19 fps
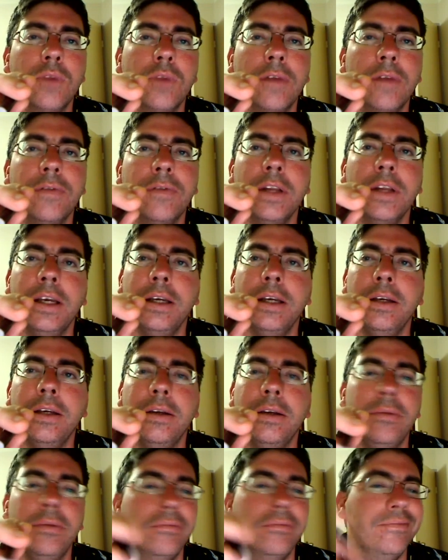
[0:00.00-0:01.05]

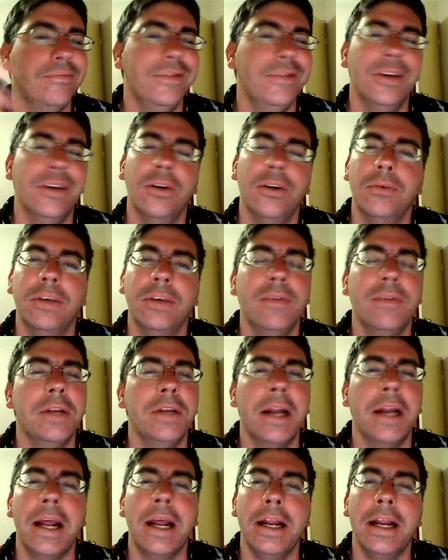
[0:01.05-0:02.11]
roughly, you know, give
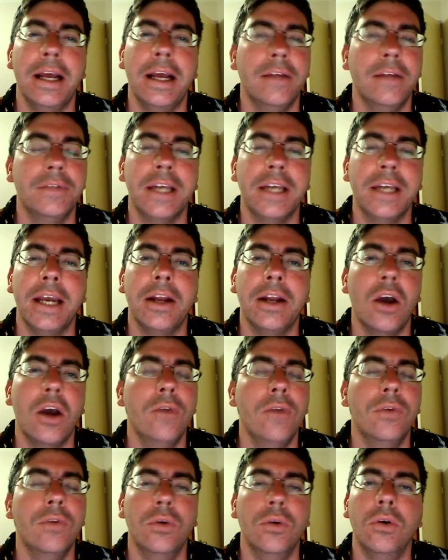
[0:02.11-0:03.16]
it an 8 out of 10
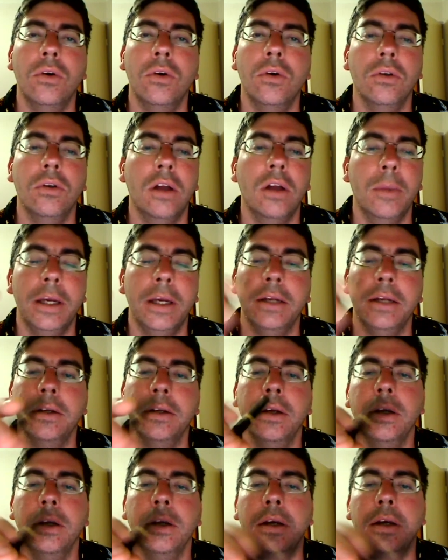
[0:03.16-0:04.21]
overall. I
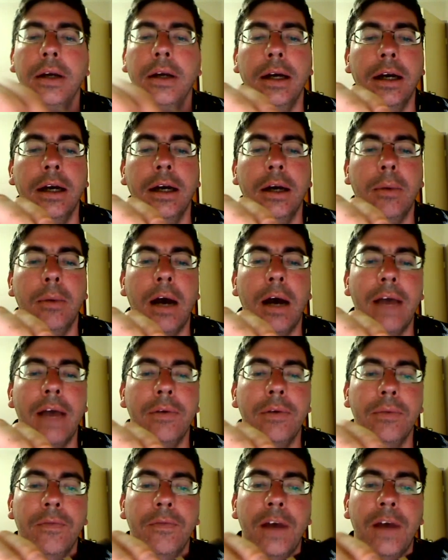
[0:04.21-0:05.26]
mean, I
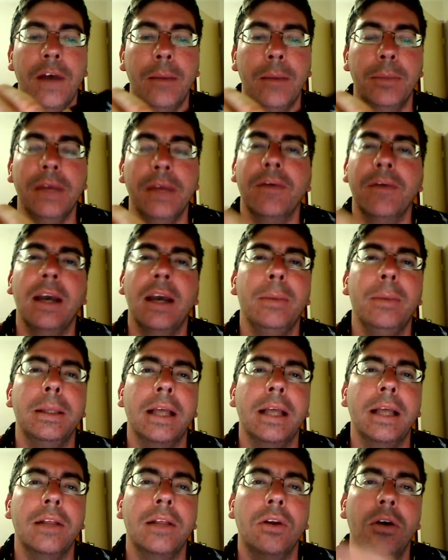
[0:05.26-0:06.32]
haven't been
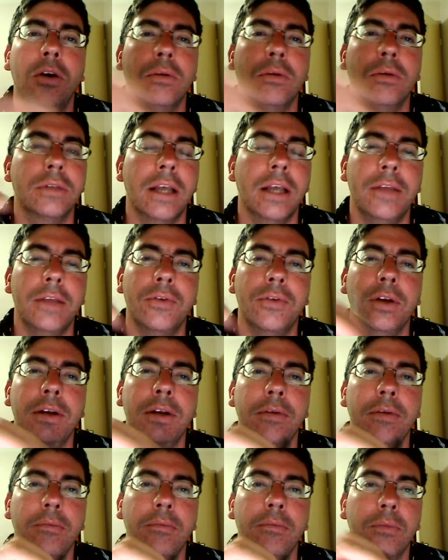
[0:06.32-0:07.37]
vaping that long, say
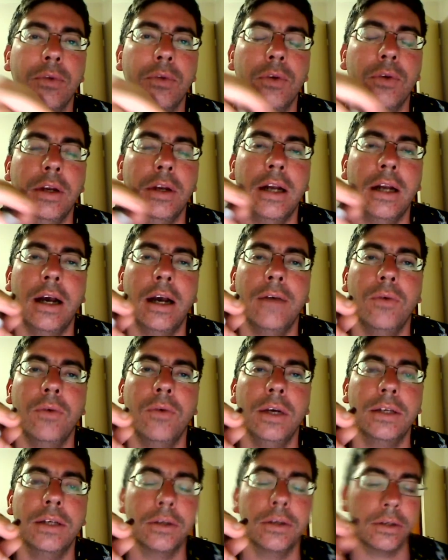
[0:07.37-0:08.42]
three and a
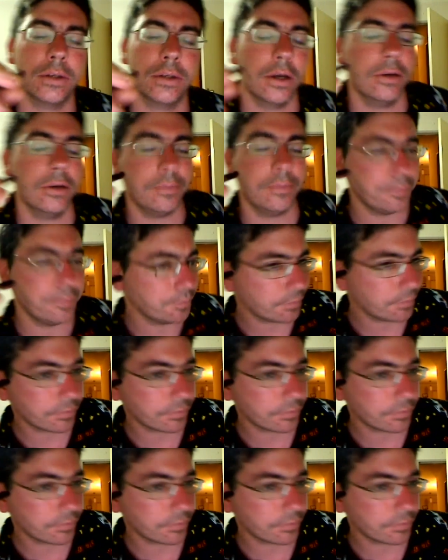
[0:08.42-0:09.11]
half weeks or so.